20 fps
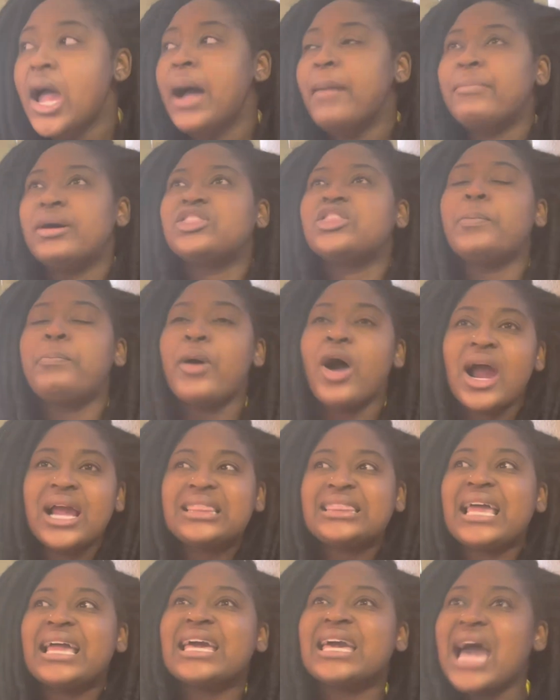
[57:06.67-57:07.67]
But the
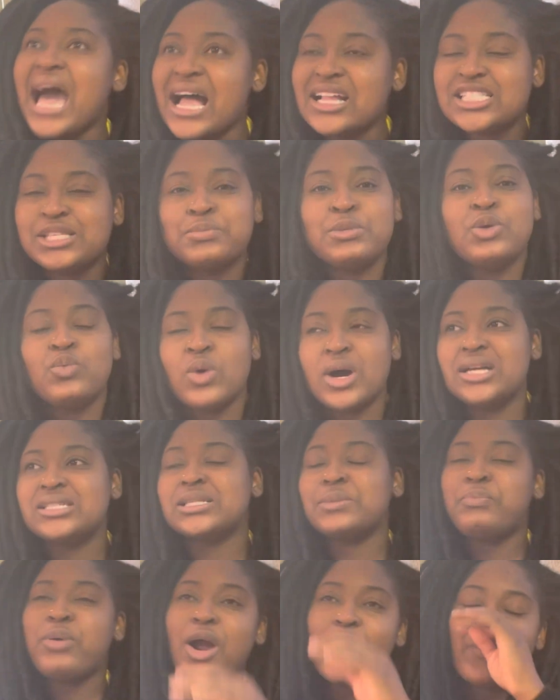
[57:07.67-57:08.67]
part that got to me was
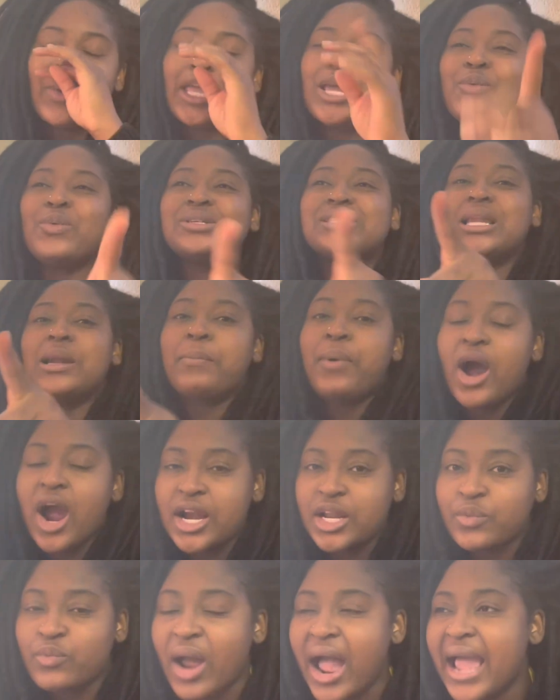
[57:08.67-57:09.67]
the part where he was at a
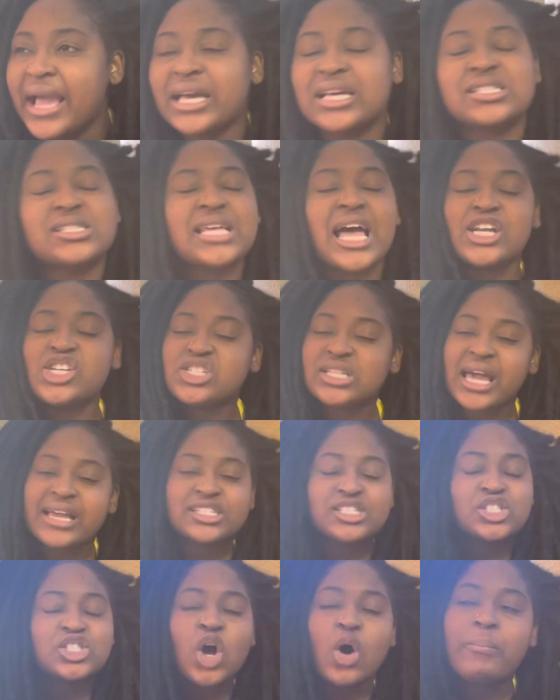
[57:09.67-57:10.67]
party, right? Because Tasha's
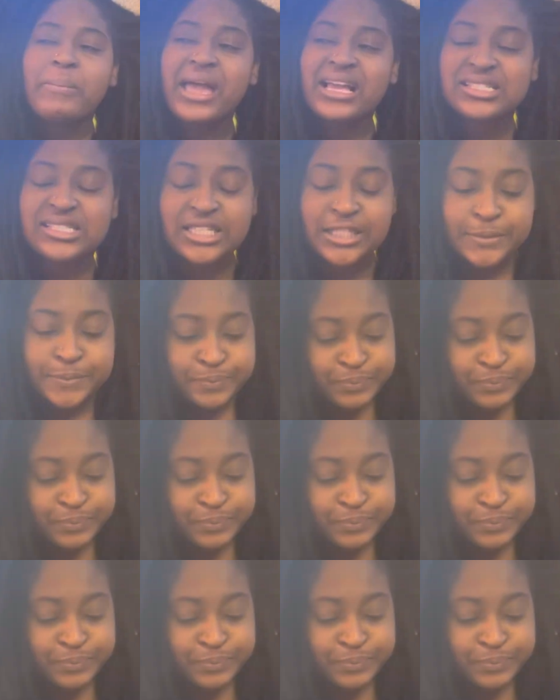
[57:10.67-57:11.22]
ass is so messy.